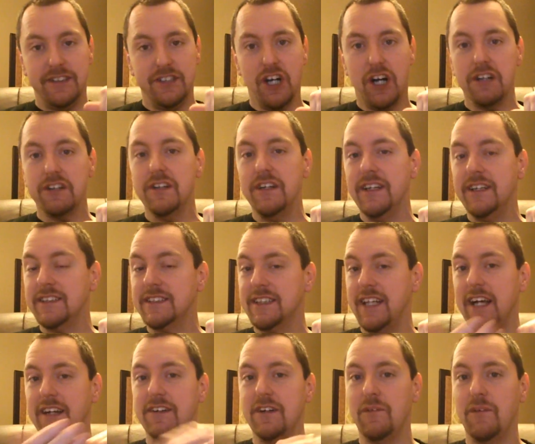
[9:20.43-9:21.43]
Talking
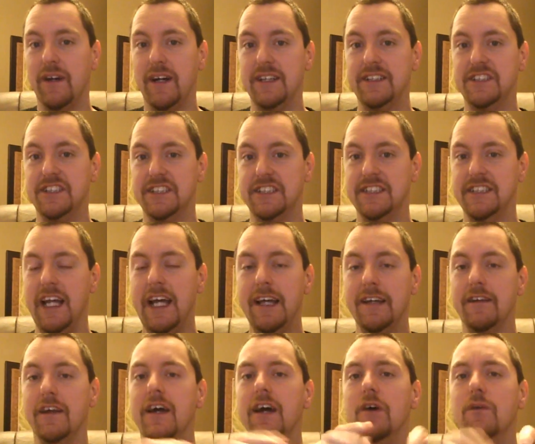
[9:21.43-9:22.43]
exactly what I just
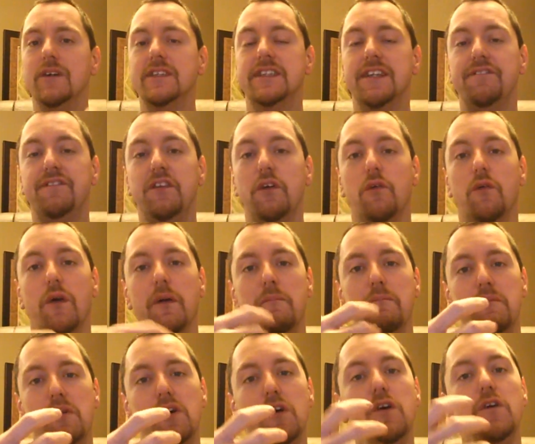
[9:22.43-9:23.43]
said was if you
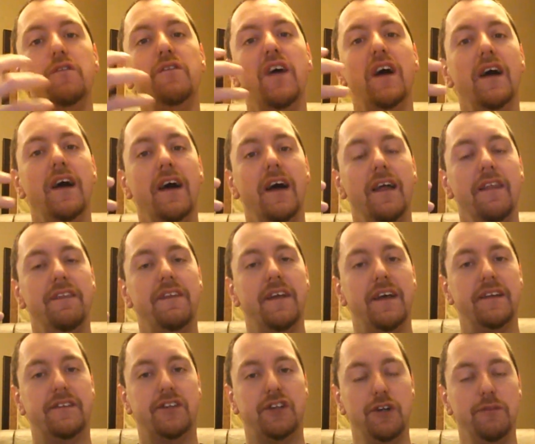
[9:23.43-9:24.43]
remove
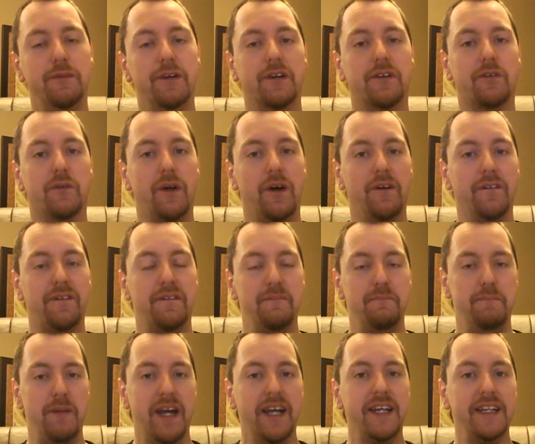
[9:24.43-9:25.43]
the tumor
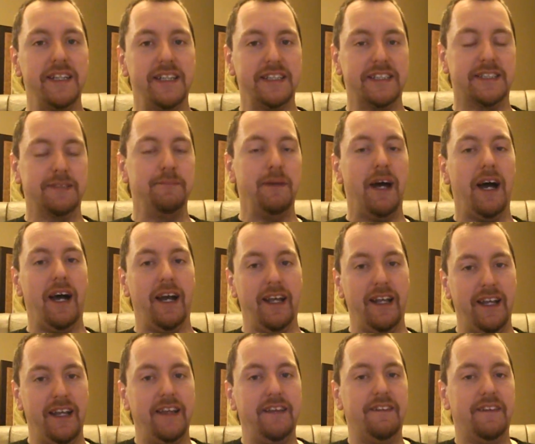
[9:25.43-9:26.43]
growth mechanism,
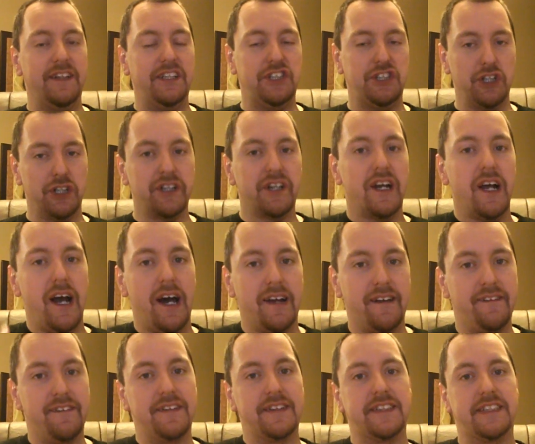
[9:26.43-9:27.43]
i.e. the sugar
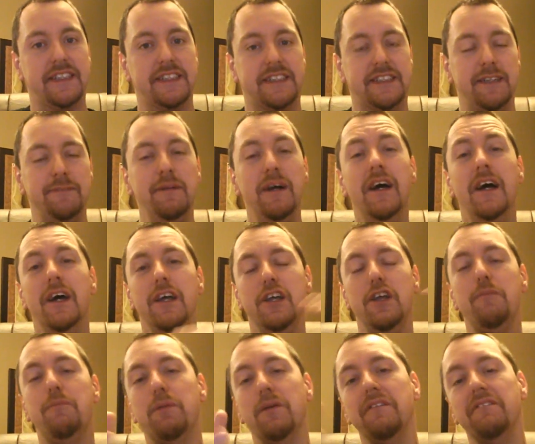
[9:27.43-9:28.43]
out of the system,
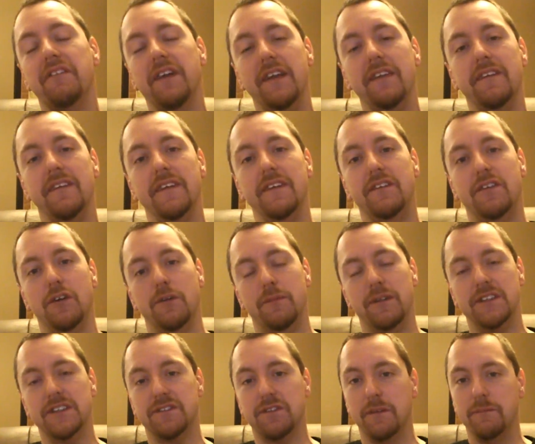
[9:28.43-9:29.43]
you prevent the
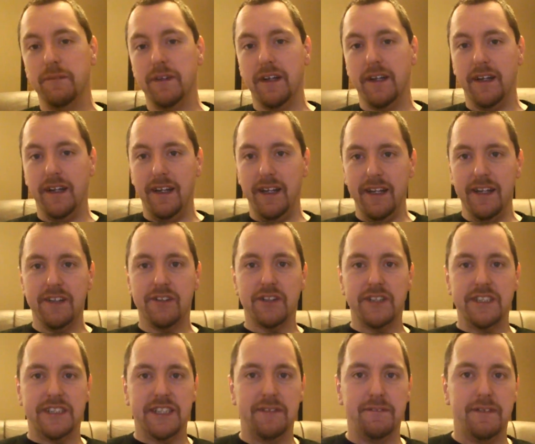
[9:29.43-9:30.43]
tumors from
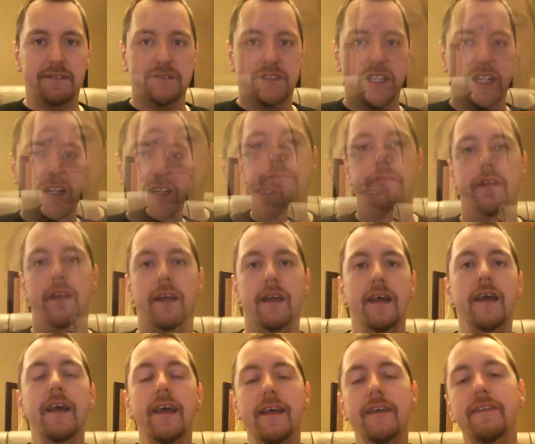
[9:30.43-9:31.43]
increasing themselves.
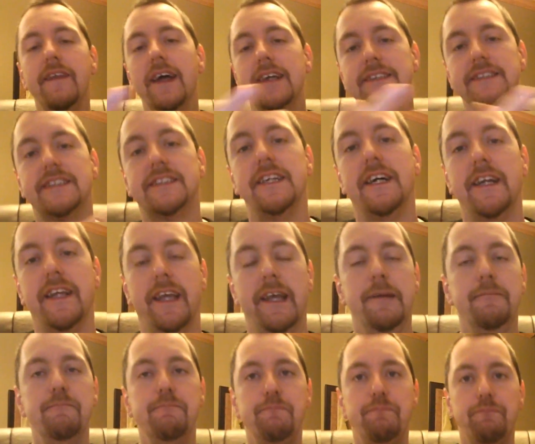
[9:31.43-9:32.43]
In that
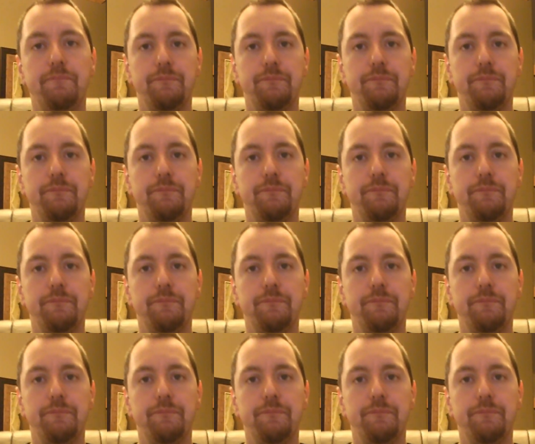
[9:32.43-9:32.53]
study,